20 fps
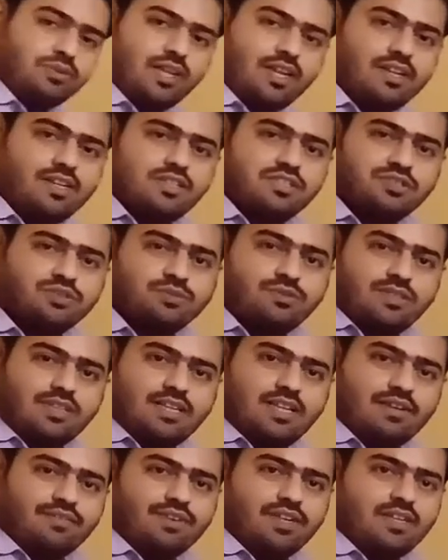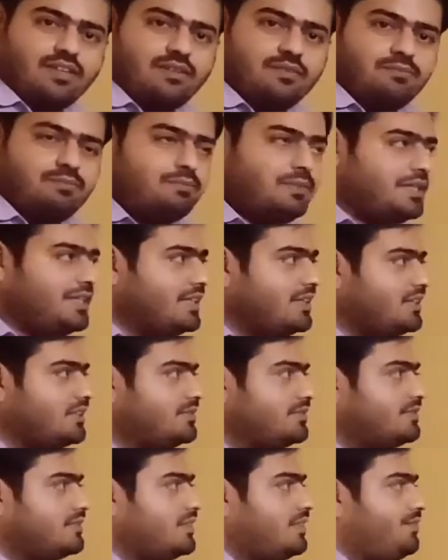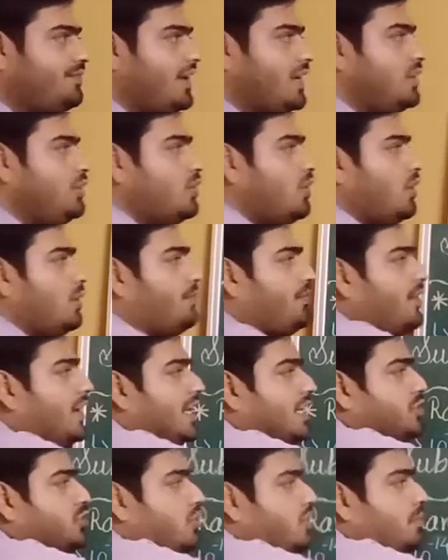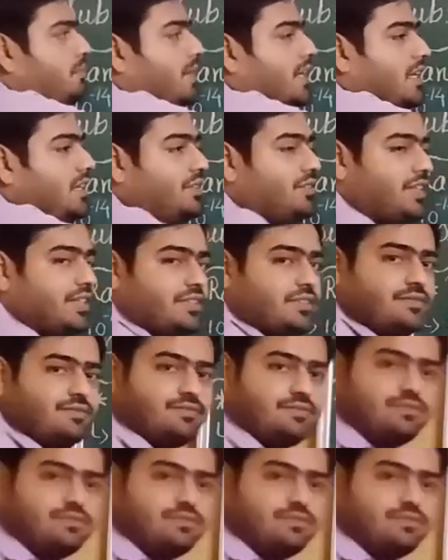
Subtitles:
10 raised to 11 meter. Value of 1 astronomical unit,